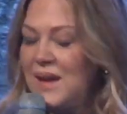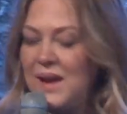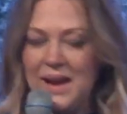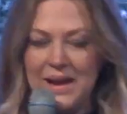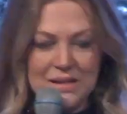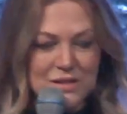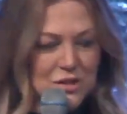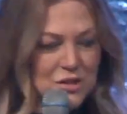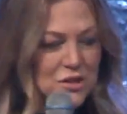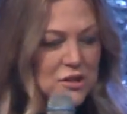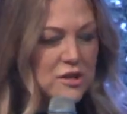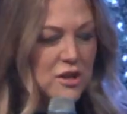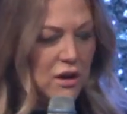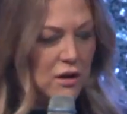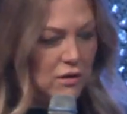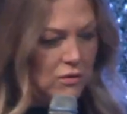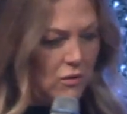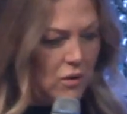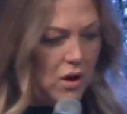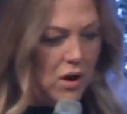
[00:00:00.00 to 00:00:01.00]
And
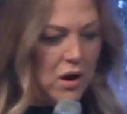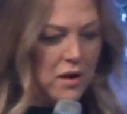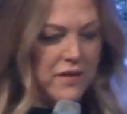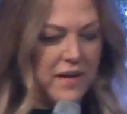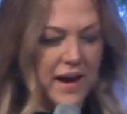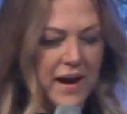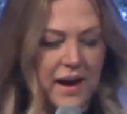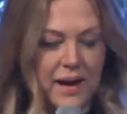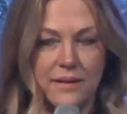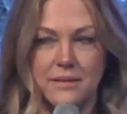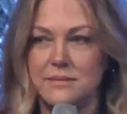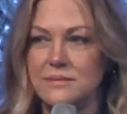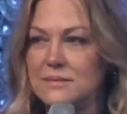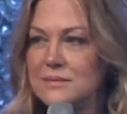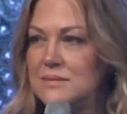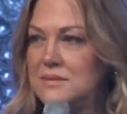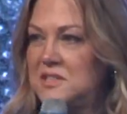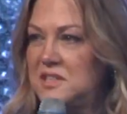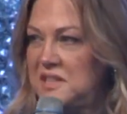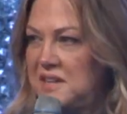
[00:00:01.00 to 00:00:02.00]
so all that
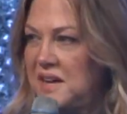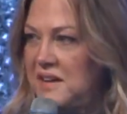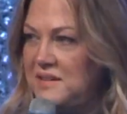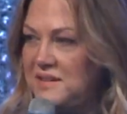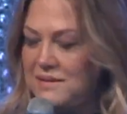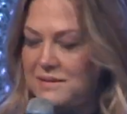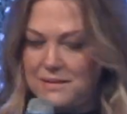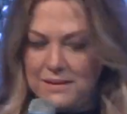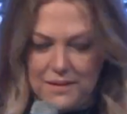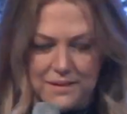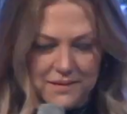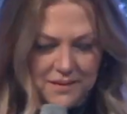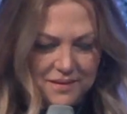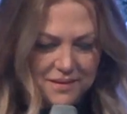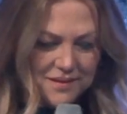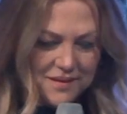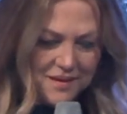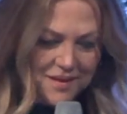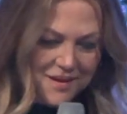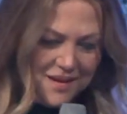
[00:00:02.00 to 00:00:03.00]
to get to
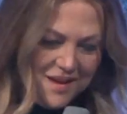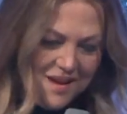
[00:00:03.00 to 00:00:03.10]
this.